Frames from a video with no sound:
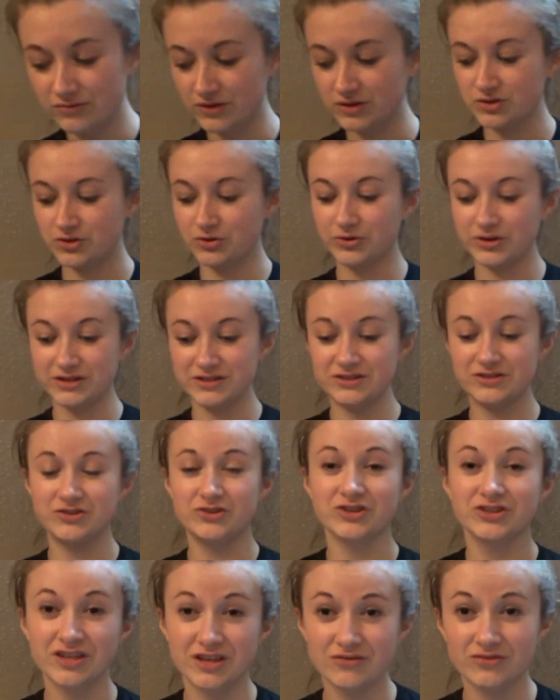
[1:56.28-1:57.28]
at Victoria's
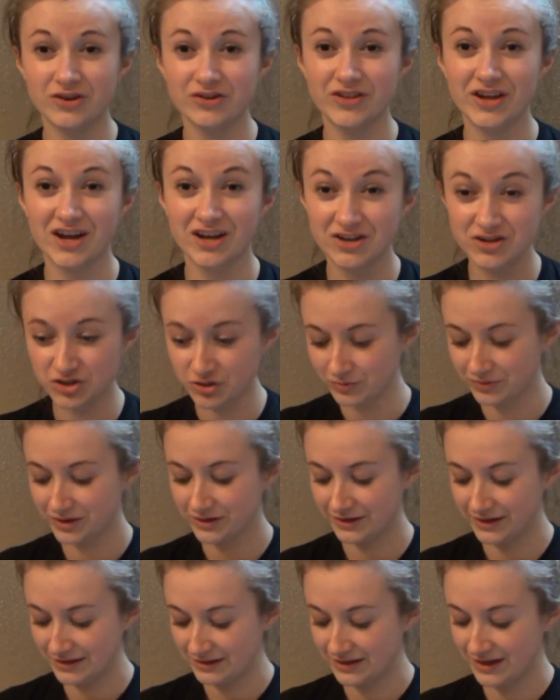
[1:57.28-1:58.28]
Secret. They have all that
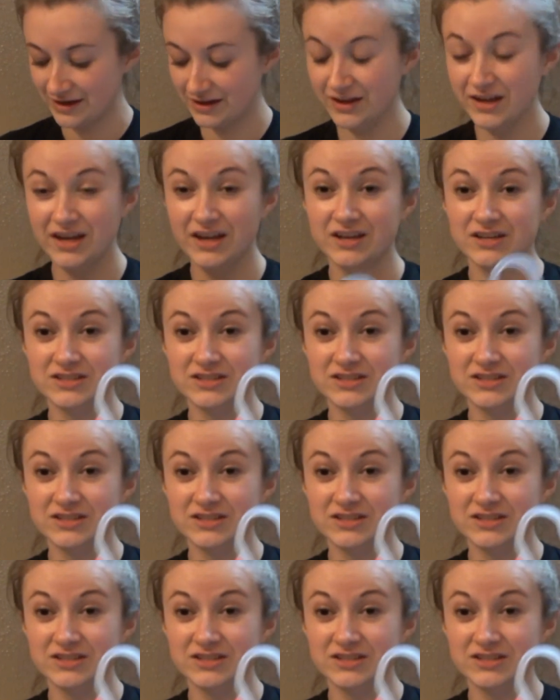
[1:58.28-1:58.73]
underwear like that.